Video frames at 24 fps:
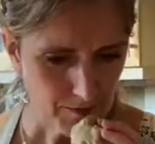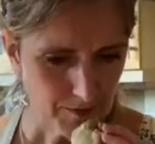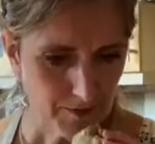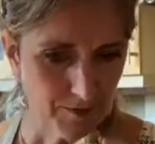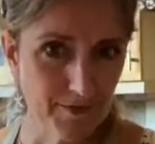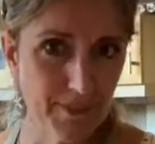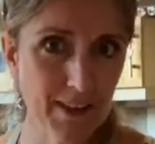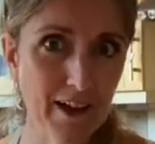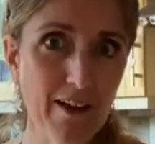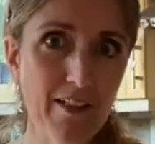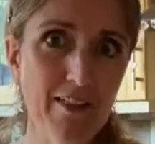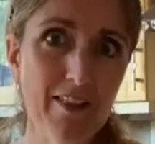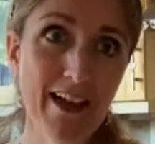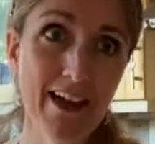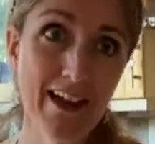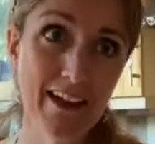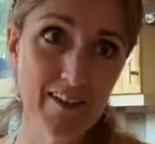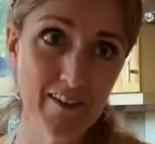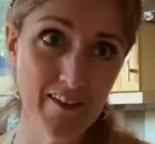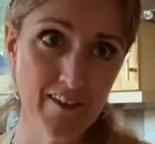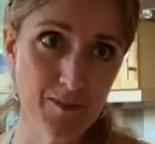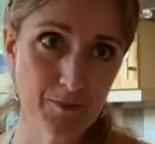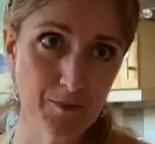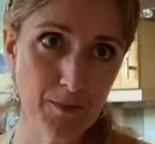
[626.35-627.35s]
Now that
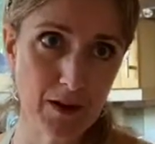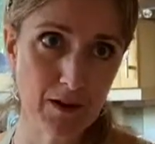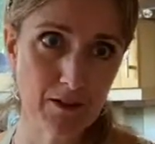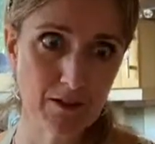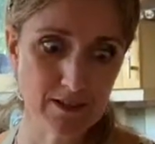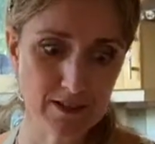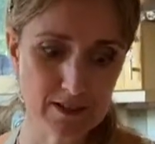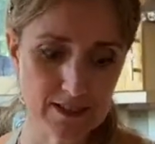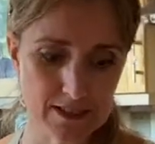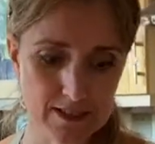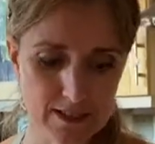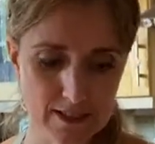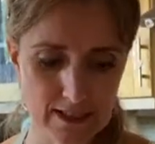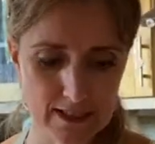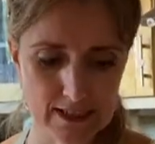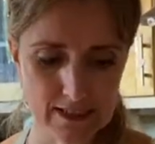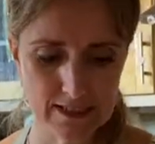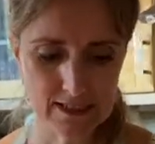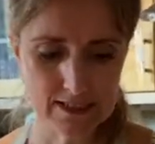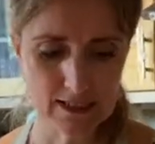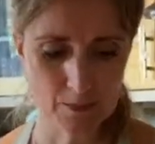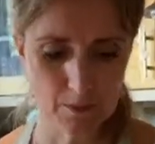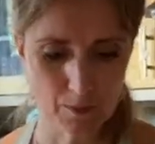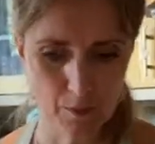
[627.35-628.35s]
smells nice.
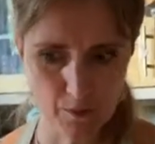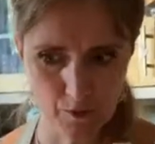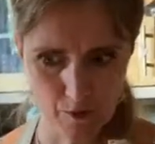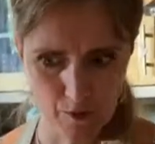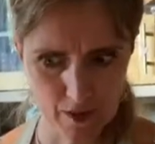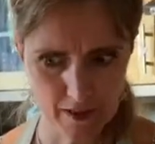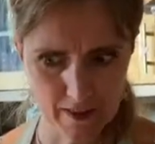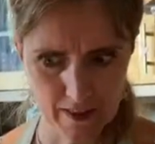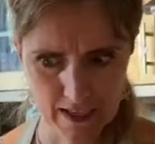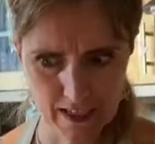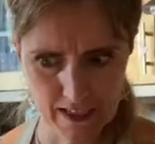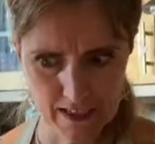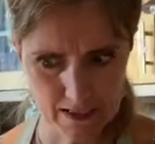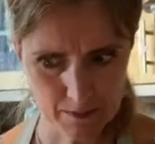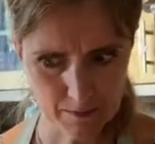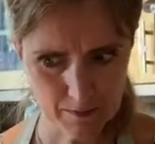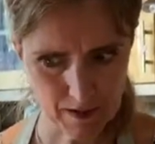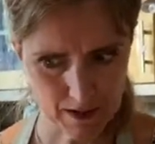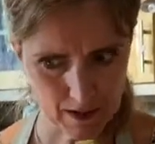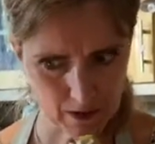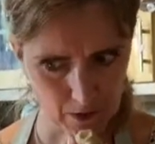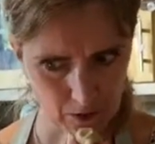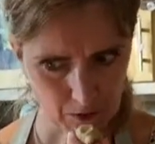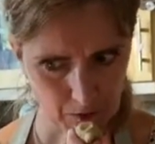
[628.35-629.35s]
I prefer that
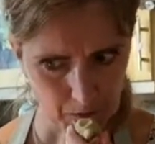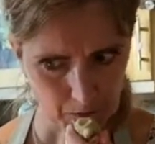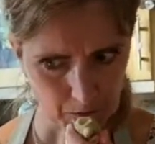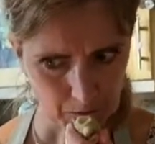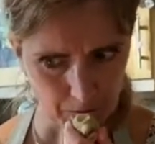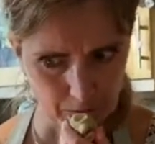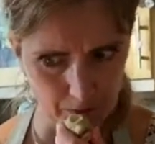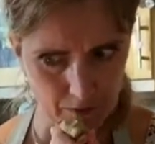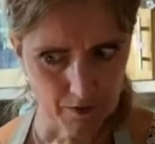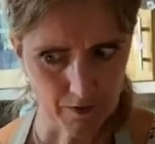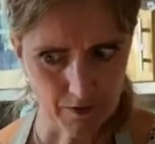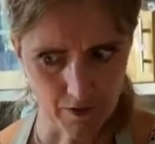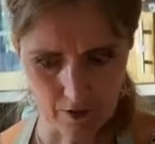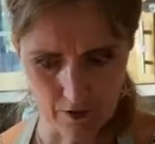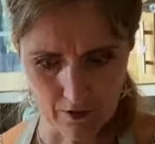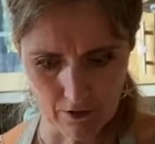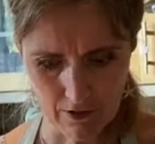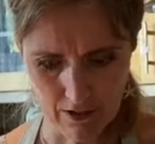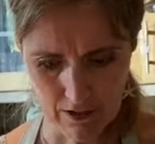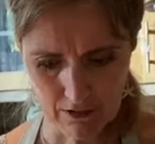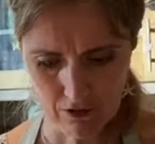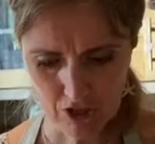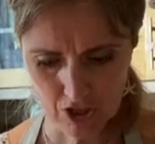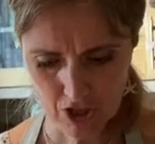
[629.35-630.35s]
smell to the
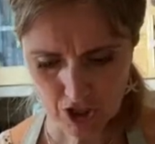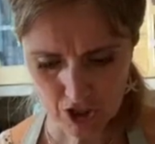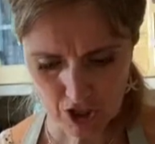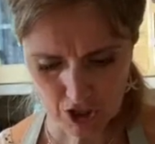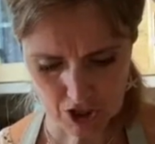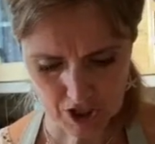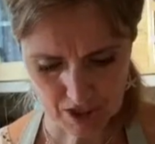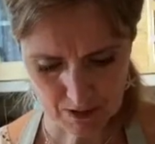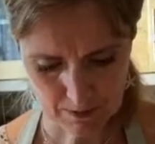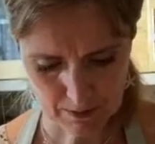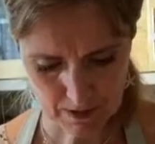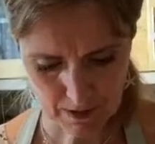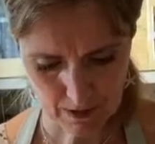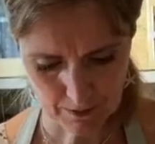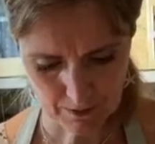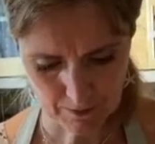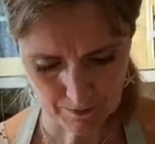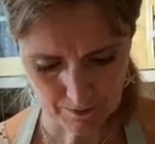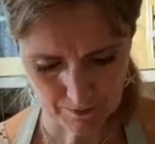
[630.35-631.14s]
ground ginger smell.